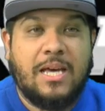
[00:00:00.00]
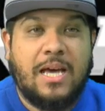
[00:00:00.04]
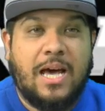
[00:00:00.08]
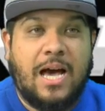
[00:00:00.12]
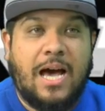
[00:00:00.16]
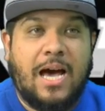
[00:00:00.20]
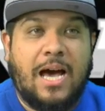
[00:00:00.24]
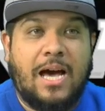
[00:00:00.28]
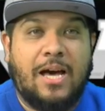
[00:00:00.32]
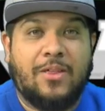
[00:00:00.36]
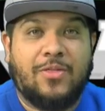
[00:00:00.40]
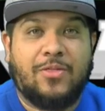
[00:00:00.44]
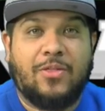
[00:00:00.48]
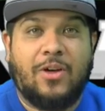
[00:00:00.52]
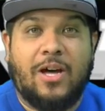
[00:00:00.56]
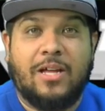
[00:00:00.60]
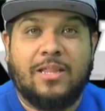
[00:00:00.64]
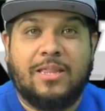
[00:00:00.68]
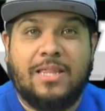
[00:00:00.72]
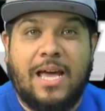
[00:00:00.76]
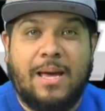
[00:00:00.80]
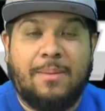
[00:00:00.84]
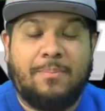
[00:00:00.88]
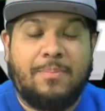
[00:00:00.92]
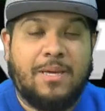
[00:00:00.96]

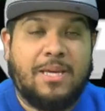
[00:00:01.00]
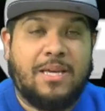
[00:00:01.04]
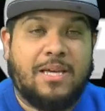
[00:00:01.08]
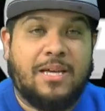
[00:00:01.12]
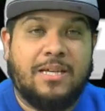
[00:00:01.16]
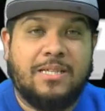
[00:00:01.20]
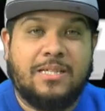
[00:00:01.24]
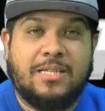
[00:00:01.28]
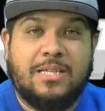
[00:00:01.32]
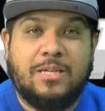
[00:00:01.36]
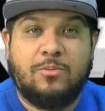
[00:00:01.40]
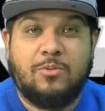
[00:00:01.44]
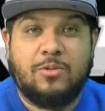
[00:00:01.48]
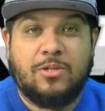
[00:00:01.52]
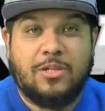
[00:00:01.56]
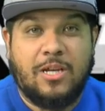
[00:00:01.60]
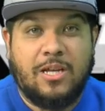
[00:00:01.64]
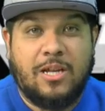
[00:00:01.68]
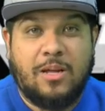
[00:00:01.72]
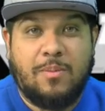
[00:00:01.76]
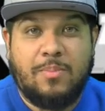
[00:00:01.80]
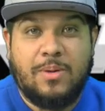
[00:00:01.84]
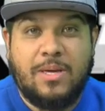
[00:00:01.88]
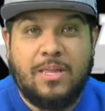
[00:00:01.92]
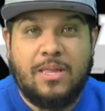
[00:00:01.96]
Thought that because he was
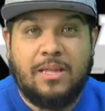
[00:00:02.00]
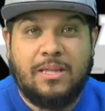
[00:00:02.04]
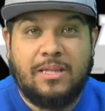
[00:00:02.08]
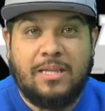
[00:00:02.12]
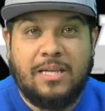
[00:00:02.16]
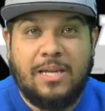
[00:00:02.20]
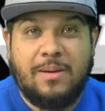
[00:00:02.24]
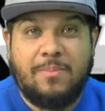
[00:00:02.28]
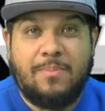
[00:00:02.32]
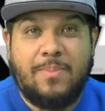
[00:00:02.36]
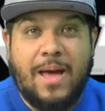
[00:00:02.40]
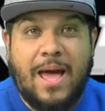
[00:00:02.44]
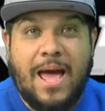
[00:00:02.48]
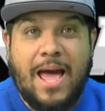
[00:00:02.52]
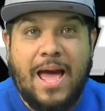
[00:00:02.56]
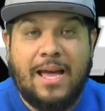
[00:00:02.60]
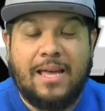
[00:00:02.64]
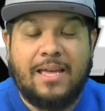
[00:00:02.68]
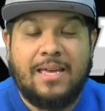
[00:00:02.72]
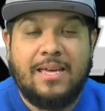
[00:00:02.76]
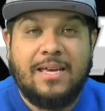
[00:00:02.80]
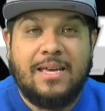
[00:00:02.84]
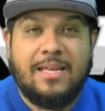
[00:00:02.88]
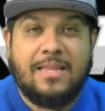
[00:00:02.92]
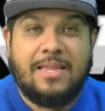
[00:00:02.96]
going to be the lead
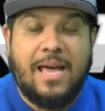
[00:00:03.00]
back,